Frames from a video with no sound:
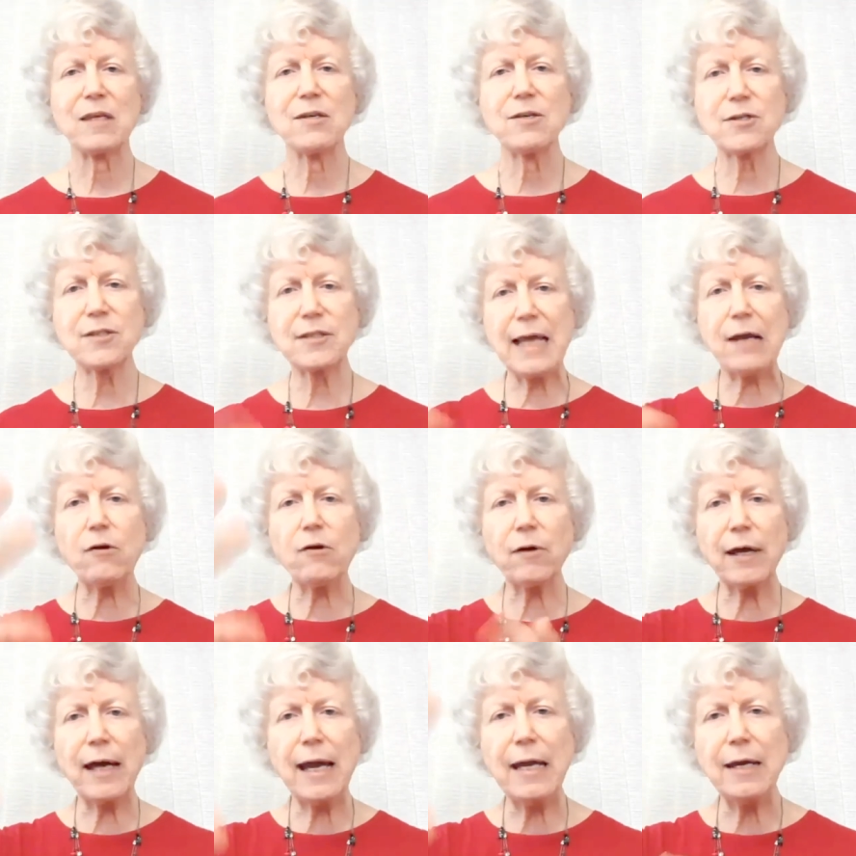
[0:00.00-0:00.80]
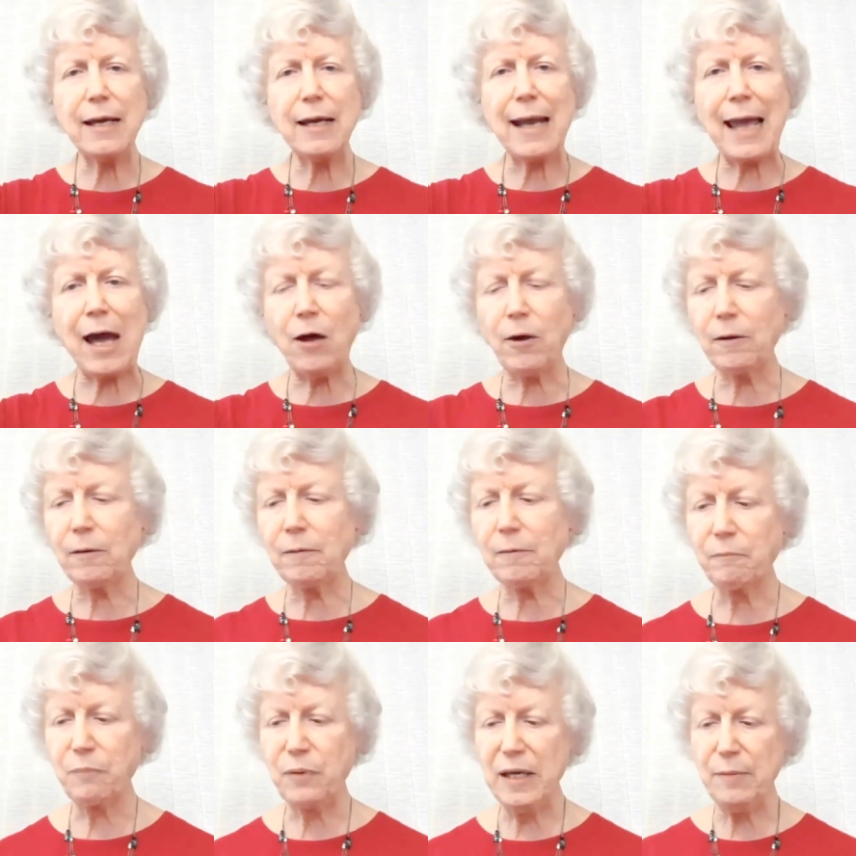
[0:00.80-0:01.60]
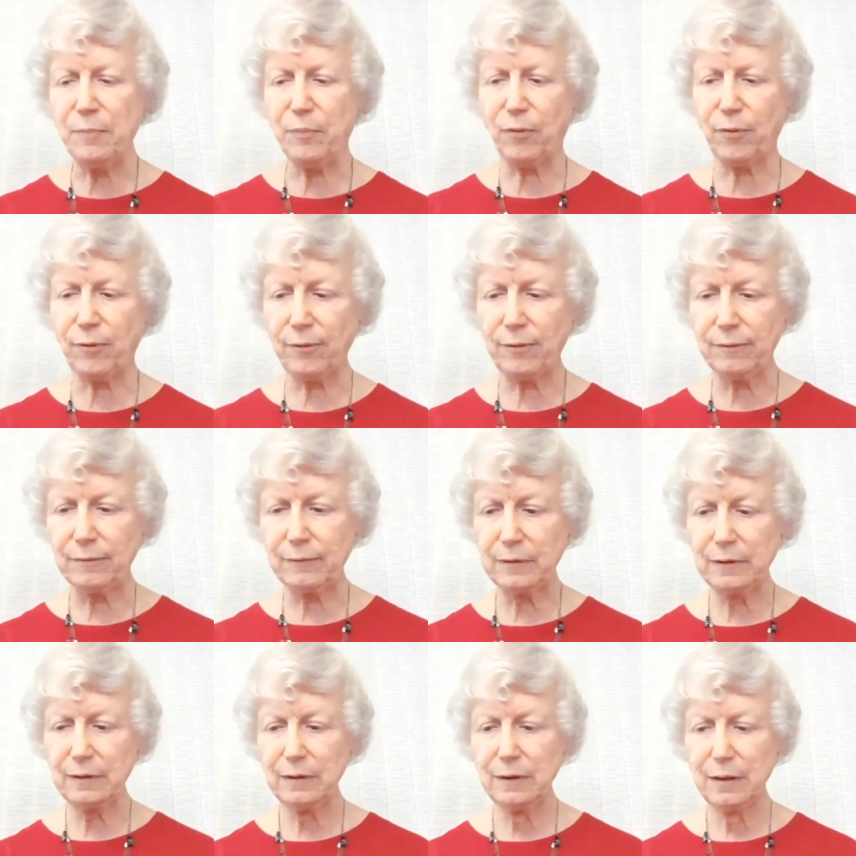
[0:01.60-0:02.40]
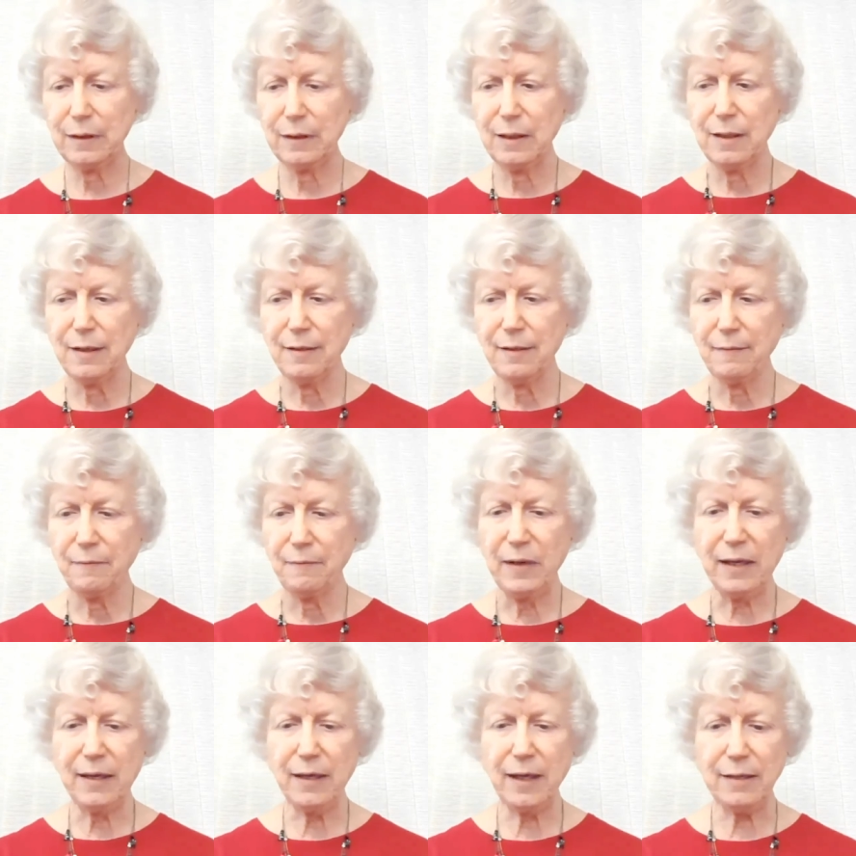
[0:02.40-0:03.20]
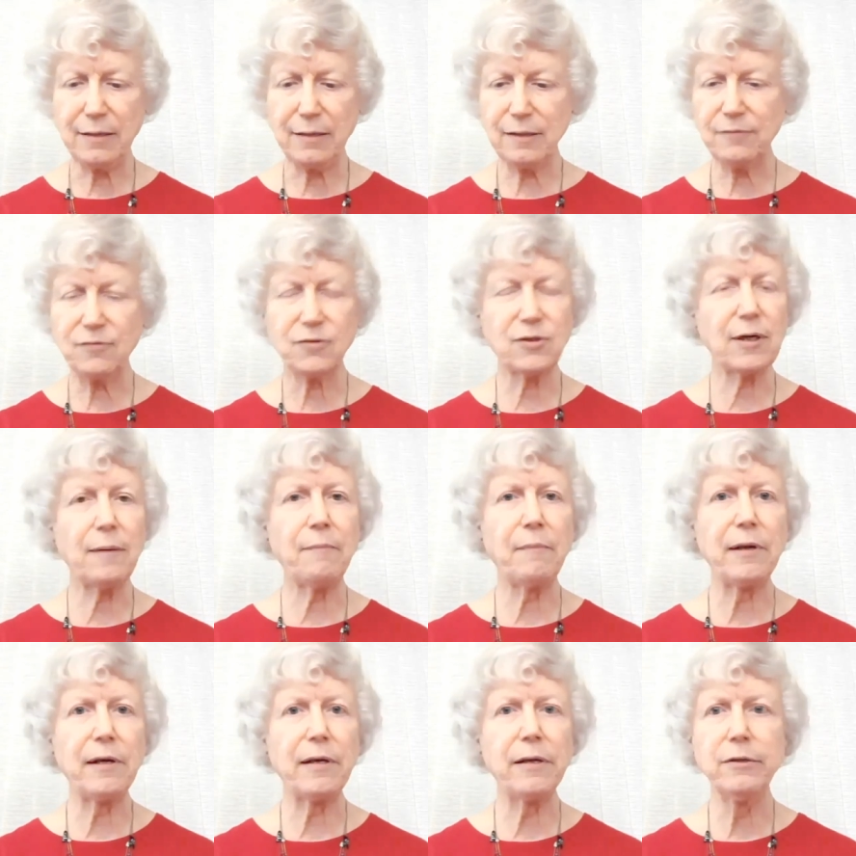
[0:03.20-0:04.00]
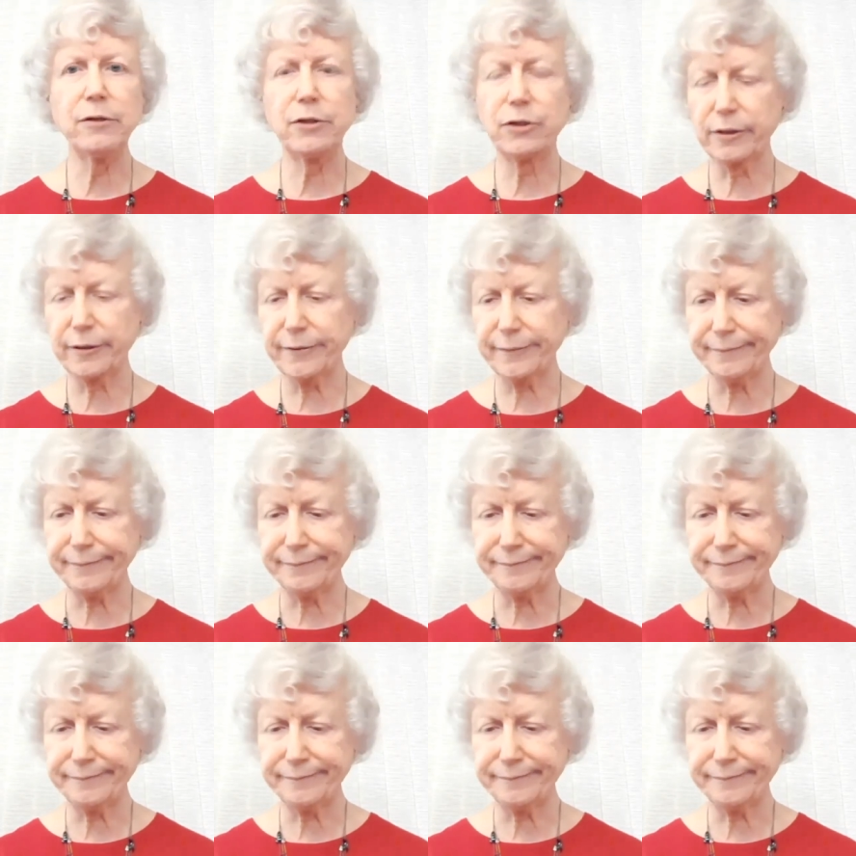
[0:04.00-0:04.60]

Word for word: segregated out people because of some minutia.